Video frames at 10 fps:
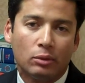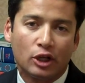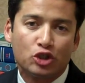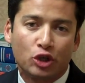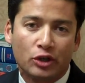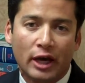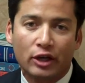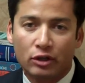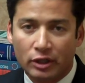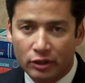blood sugar
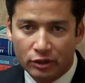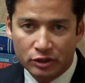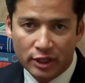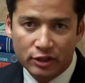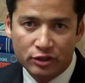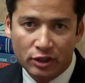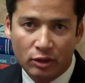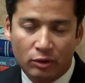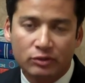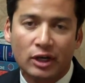that you're either
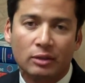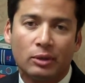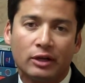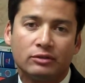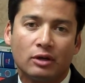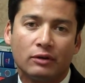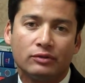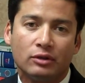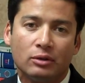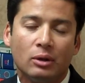ingesting or inside the blood
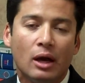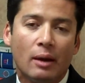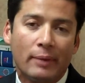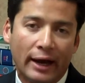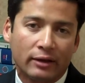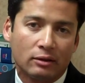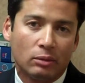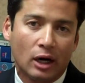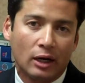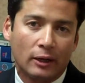itself too, back in the
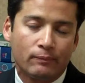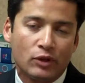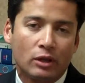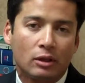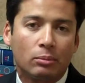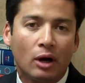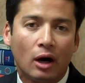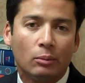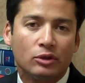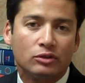body. The
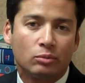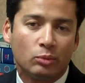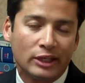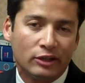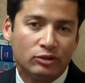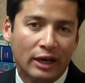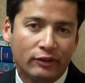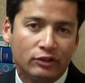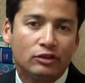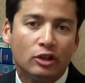problem was because you
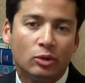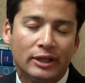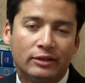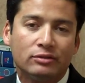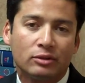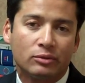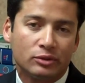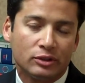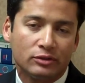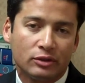have continued insulin
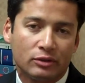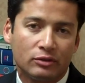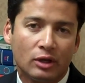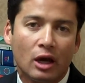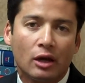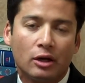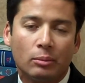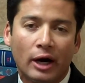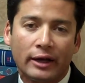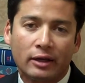resistance,
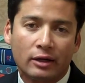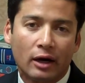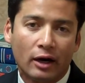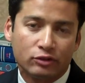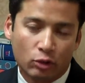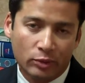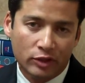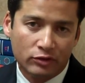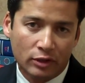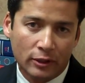your body can cause
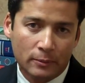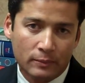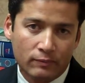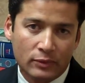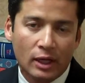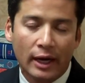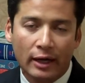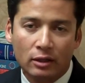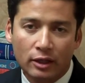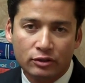obesity,
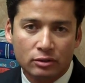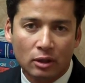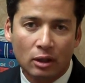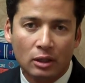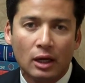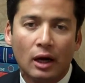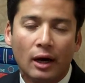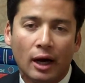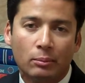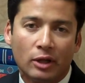high cholesterol,
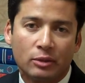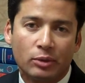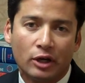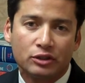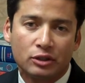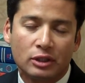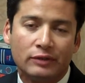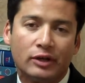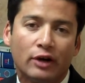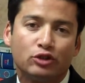high blood pressure,
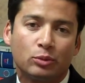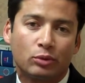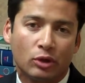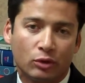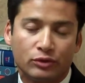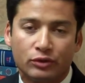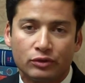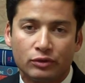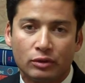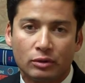even
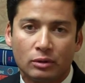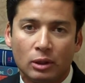osteoporosis too.